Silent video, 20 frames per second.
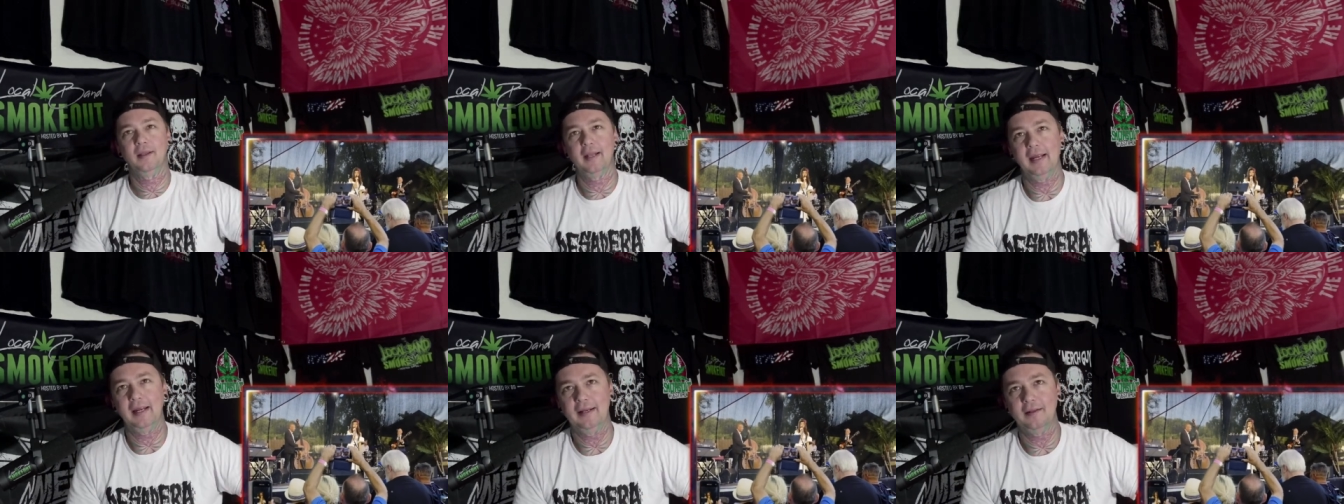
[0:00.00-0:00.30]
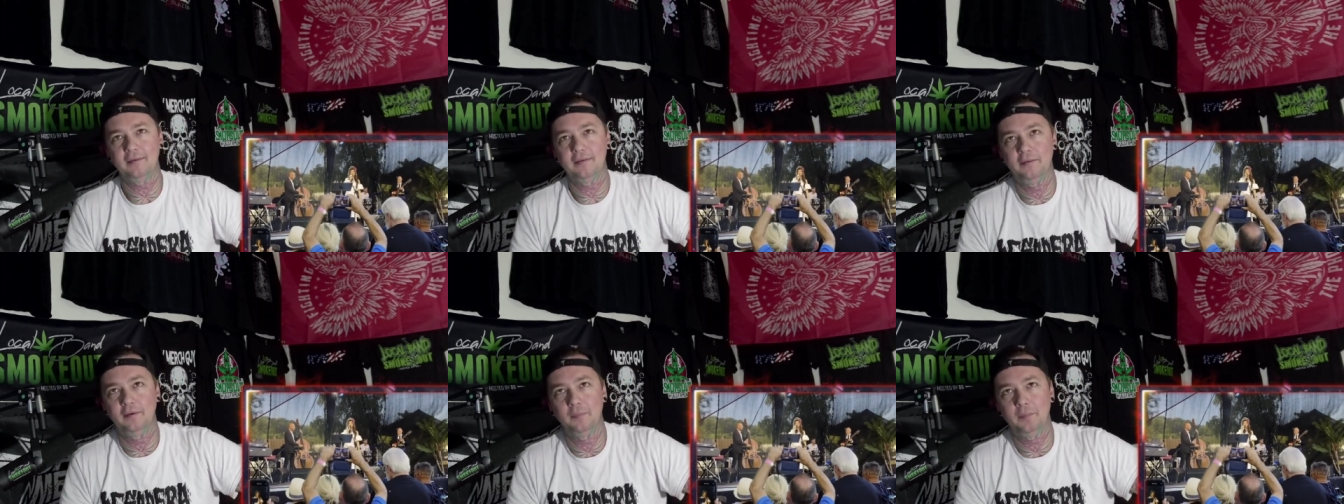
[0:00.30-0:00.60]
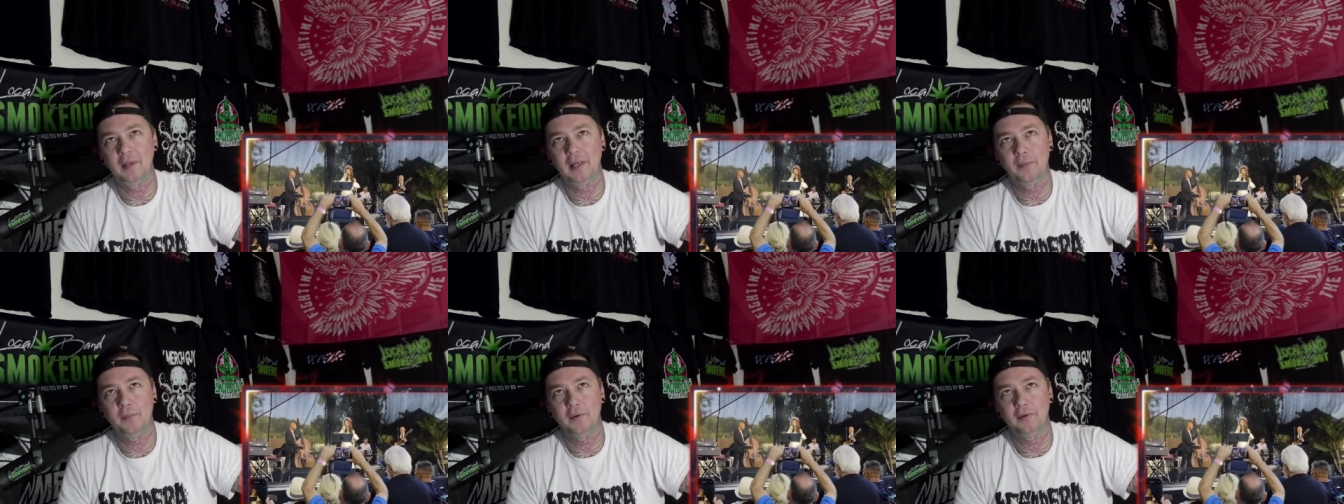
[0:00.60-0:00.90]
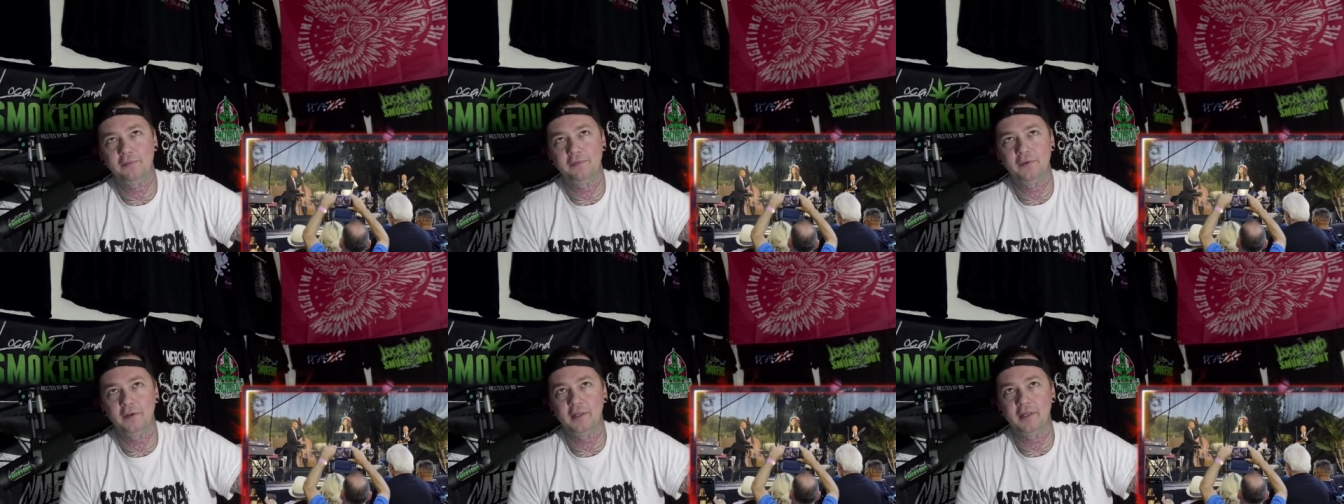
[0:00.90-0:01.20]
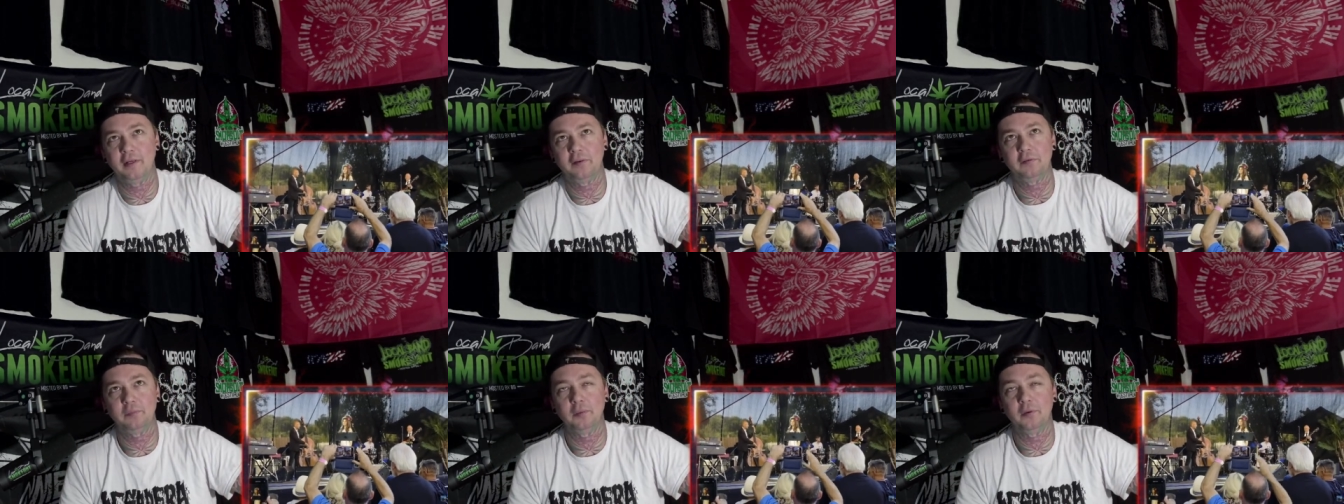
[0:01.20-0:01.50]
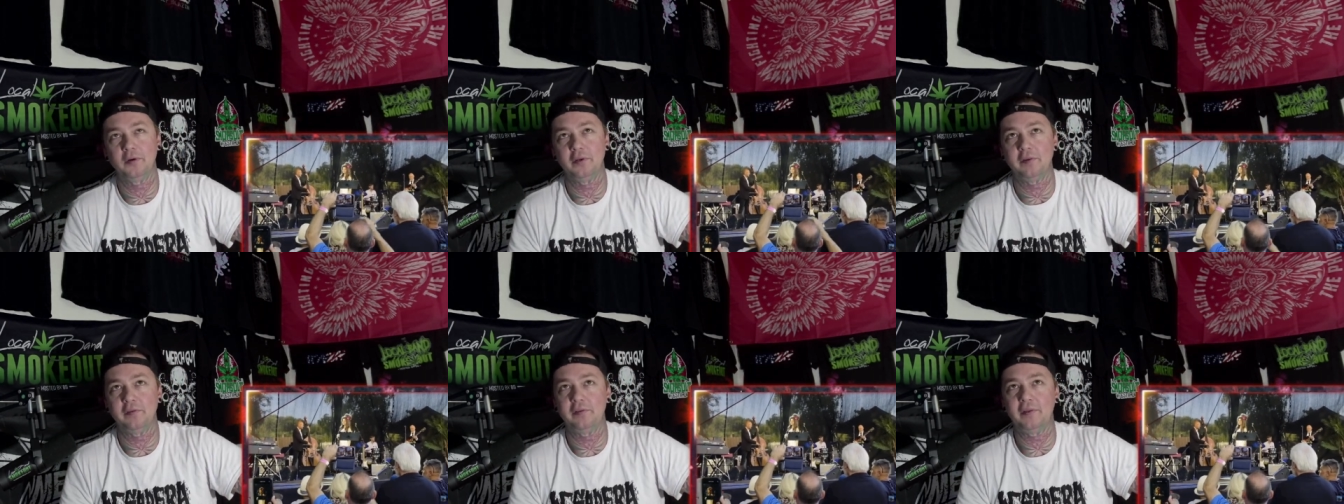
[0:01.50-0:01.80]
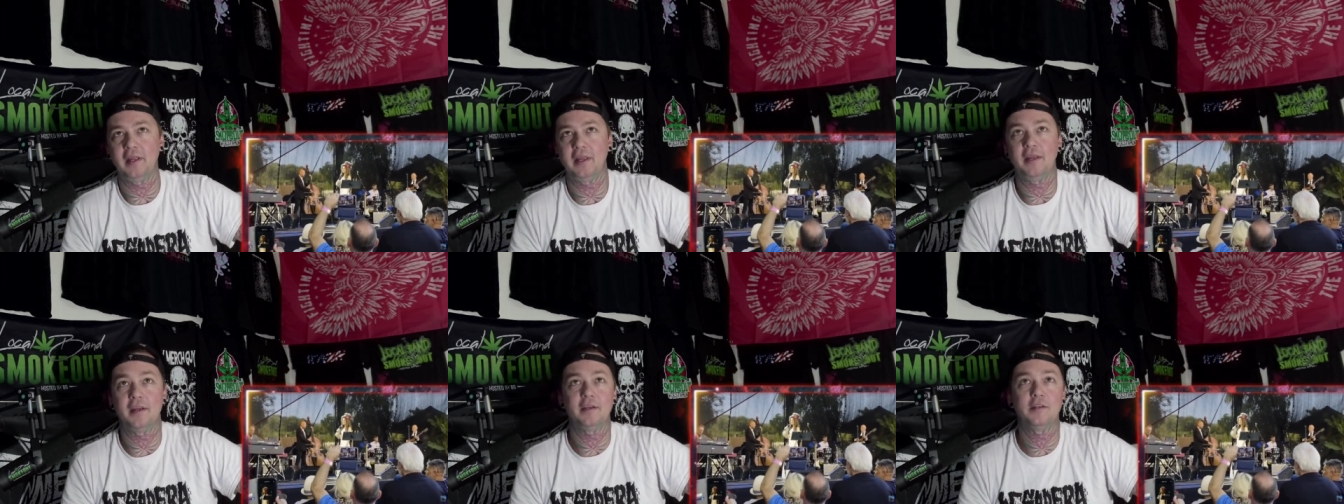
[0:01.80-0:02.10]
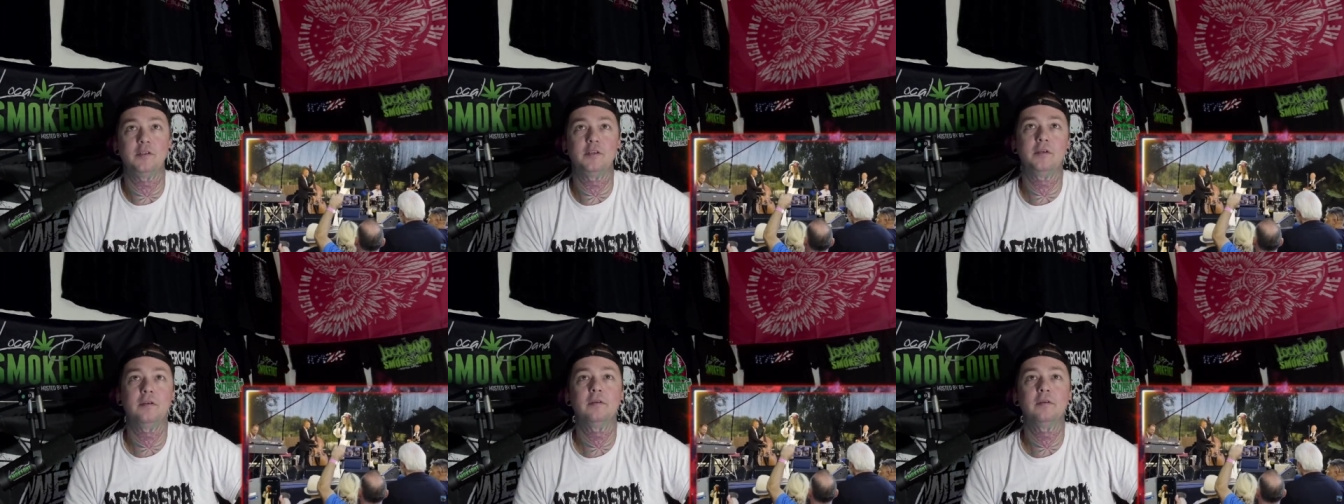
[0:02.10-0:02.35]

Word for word: length to be able to fully explore the stage.